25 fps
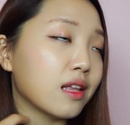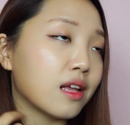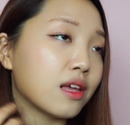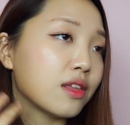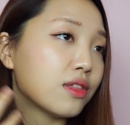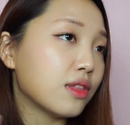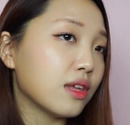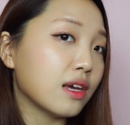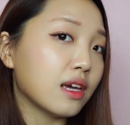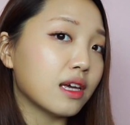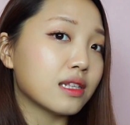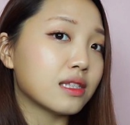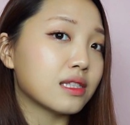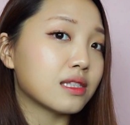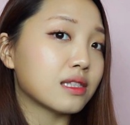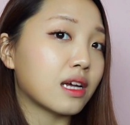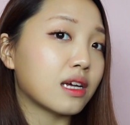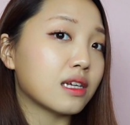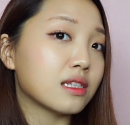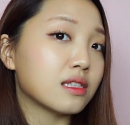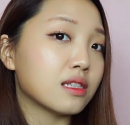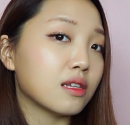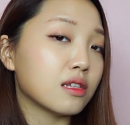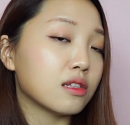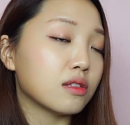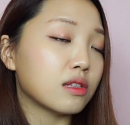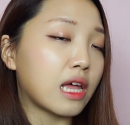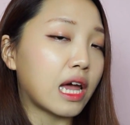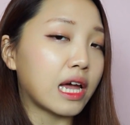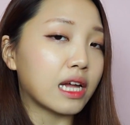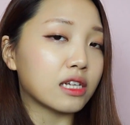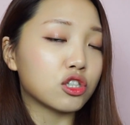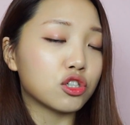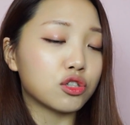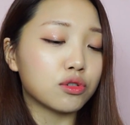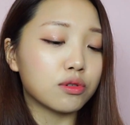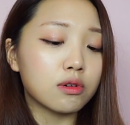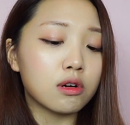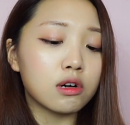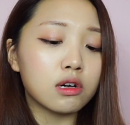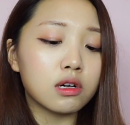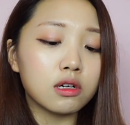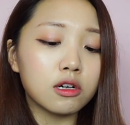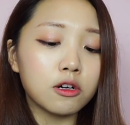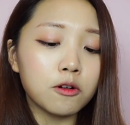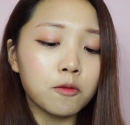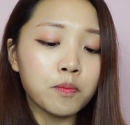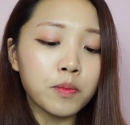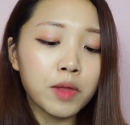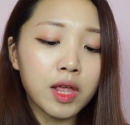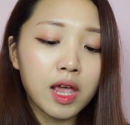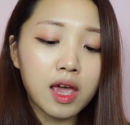I think it's nice and natural,